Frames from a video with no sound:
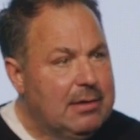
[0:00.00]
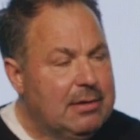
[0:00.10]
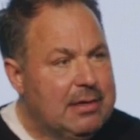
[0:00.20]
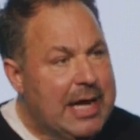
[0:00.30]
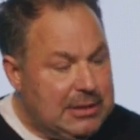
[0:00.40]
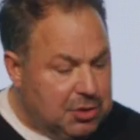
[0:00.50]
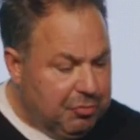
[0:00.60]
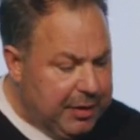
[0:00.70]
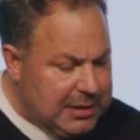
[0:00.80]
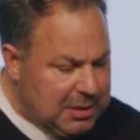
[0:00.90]
that's the
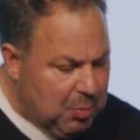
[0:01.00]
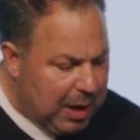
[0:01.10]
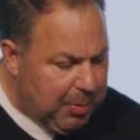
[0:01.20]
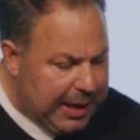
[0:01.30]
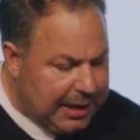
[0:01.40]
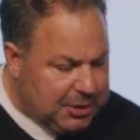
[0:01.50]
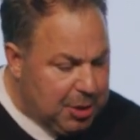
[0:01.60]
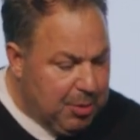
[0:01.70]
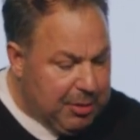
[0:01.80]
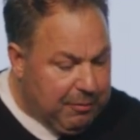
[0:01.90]
reason why we had
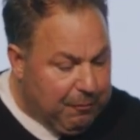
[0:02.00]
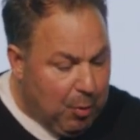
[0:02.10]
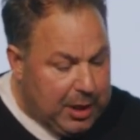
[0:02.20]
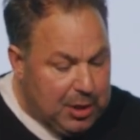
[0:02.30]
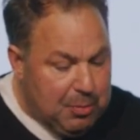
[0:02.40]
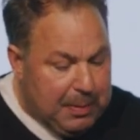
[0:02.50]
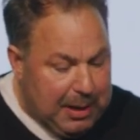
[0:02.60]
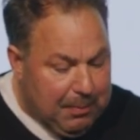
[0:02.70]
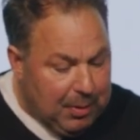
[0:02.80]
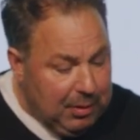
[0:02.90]
240 new
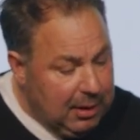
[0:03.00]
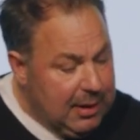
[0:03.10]
people